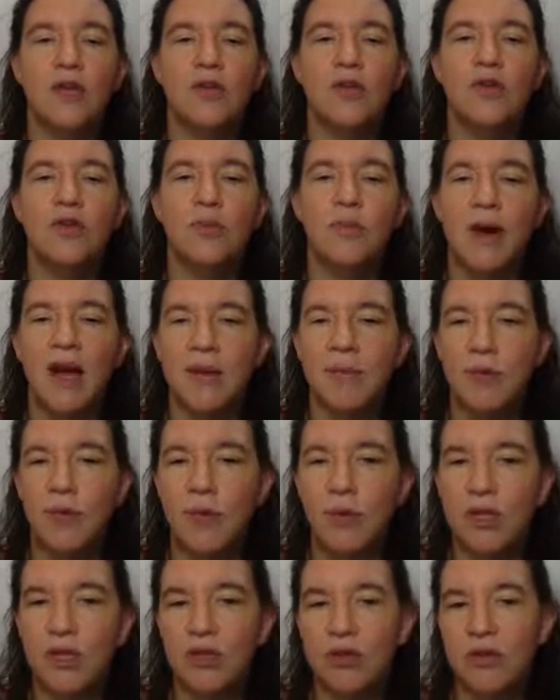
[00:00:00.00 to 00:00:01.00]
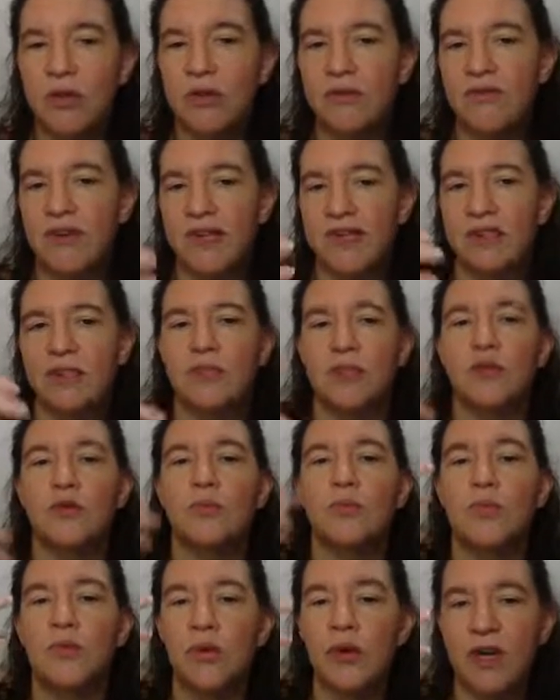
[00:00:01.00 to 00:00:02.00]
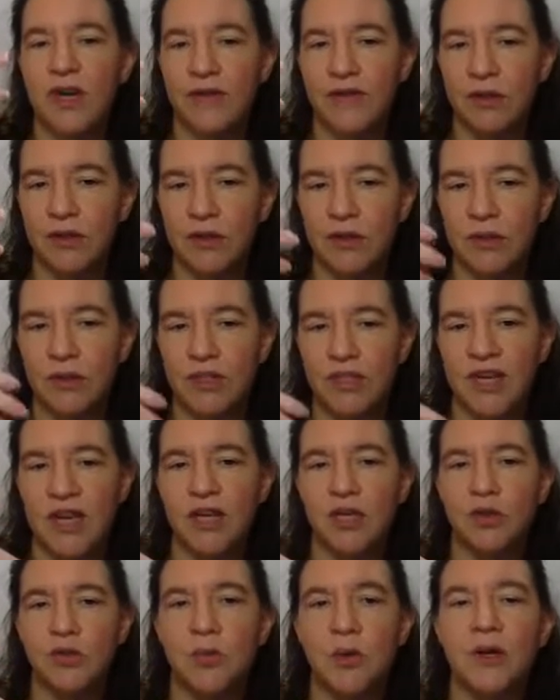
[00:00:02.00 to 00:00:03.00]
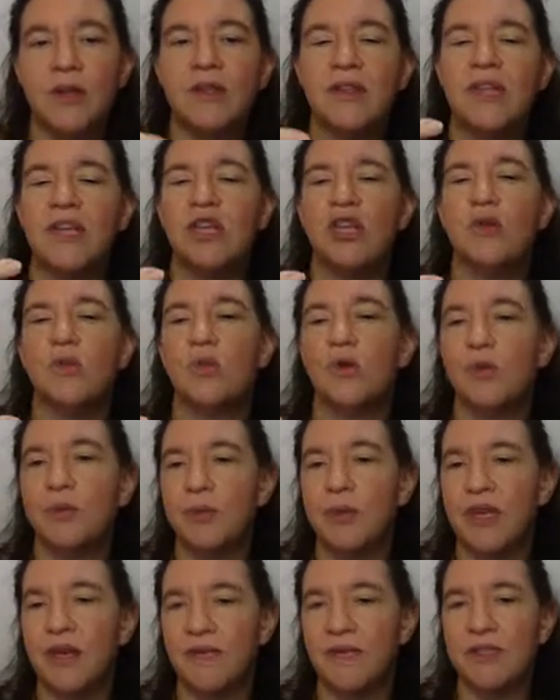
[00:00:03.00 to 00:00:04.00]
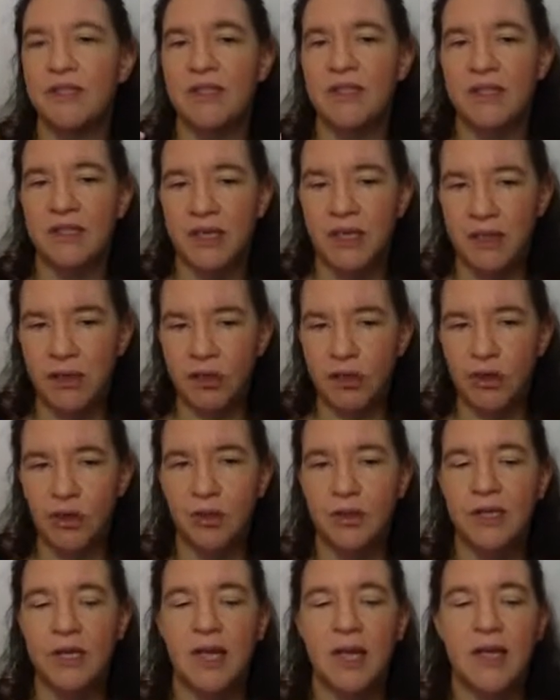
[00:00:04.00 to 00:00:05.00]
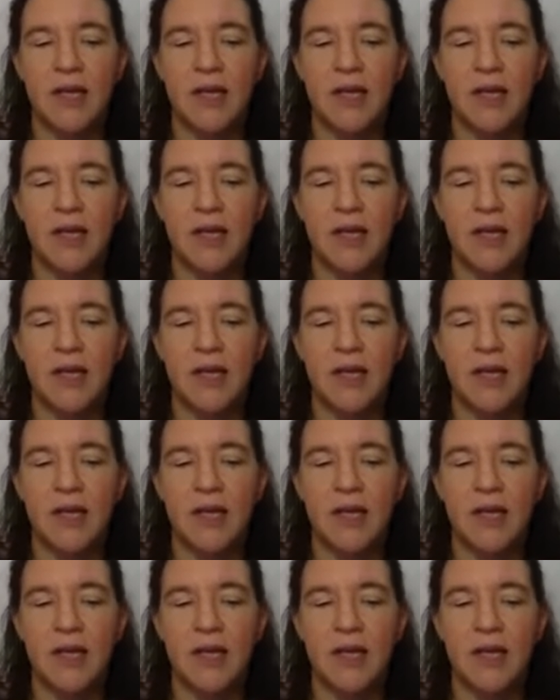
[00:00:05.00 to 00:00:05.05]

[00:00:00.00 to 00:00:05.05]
you might be willing to invest more effort into stage one than you would be if it's a single shot.